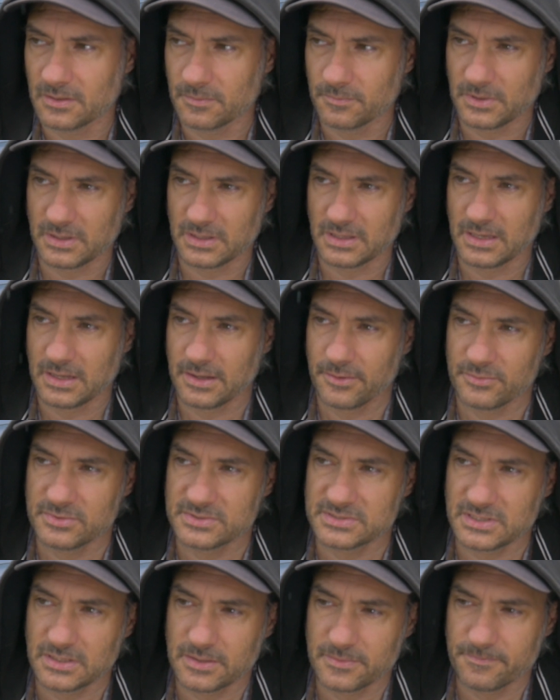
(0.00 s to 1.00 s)
But yeah, it
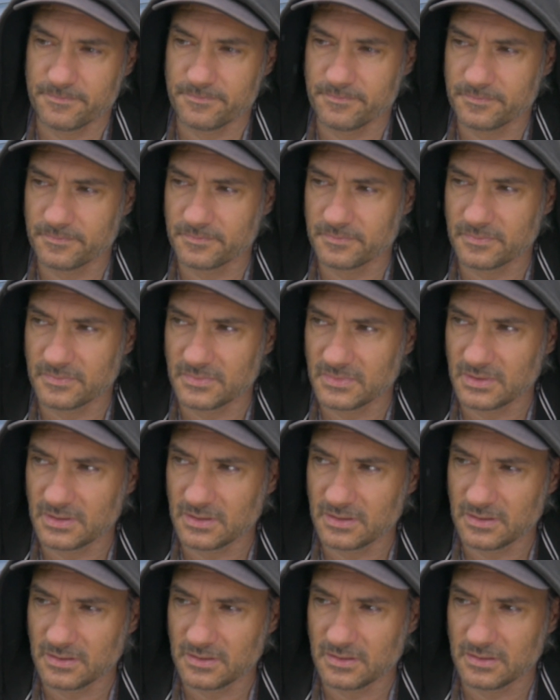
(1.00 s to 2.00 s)
was
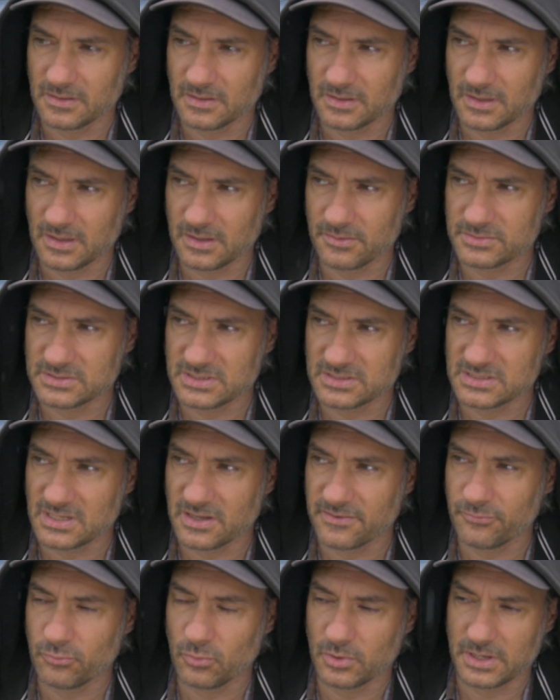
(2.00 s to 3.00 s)
it was a
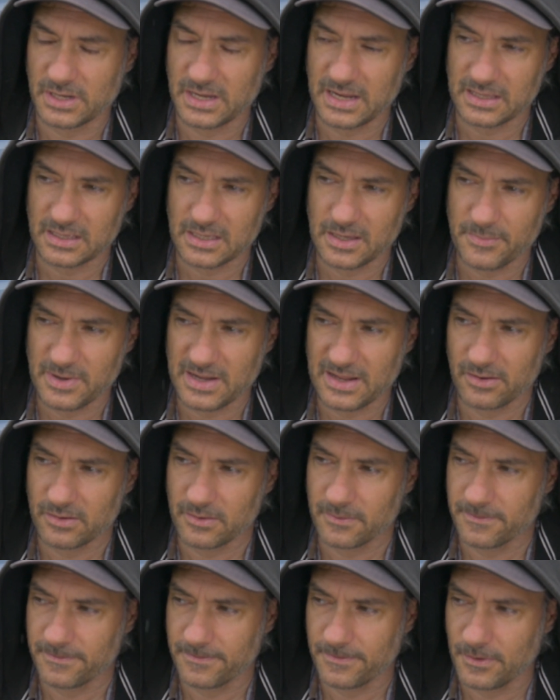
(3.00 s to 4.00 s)
tough one. And then coming out of
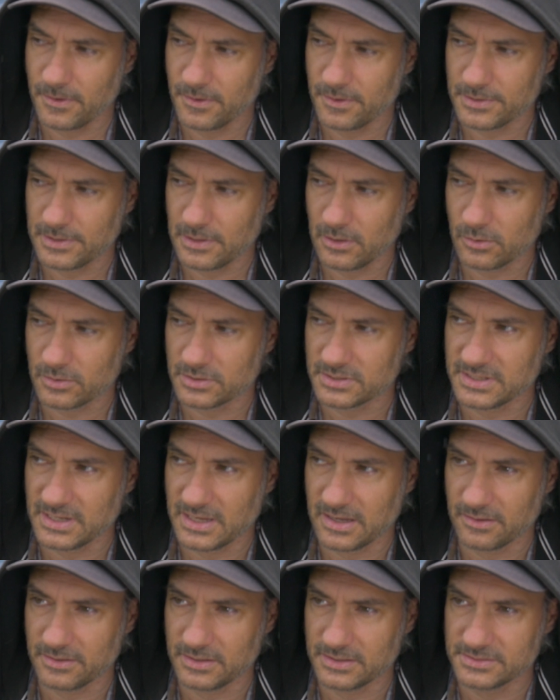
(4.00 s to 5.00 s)
the third
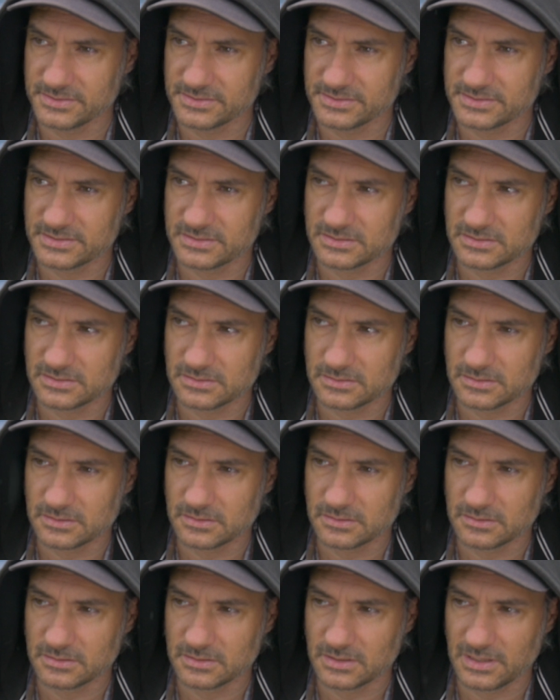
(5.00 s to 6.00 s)
lockdown and
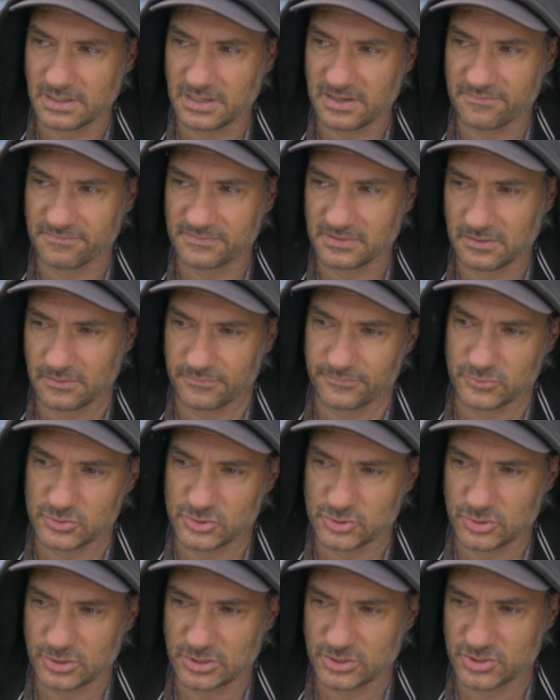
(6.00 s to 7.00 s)
the lifting of
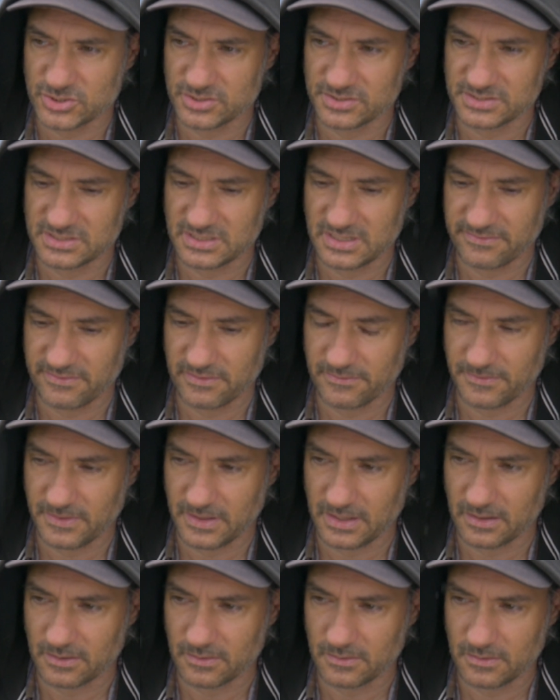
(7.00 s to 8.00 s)
restrictions and
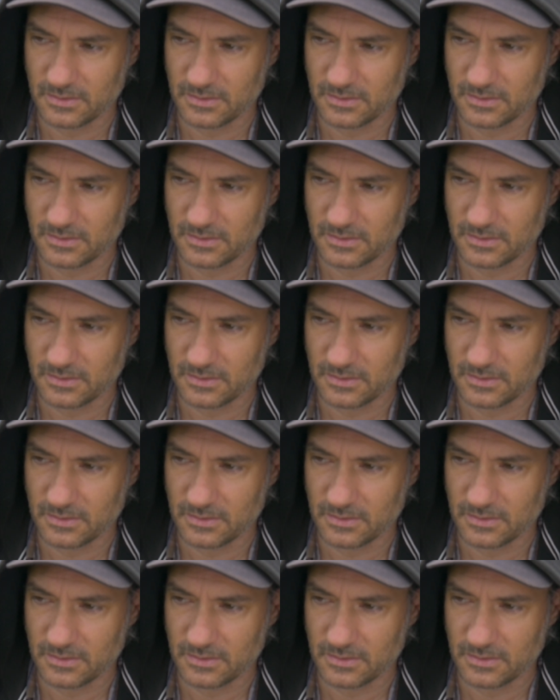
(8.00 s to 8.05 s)
everything,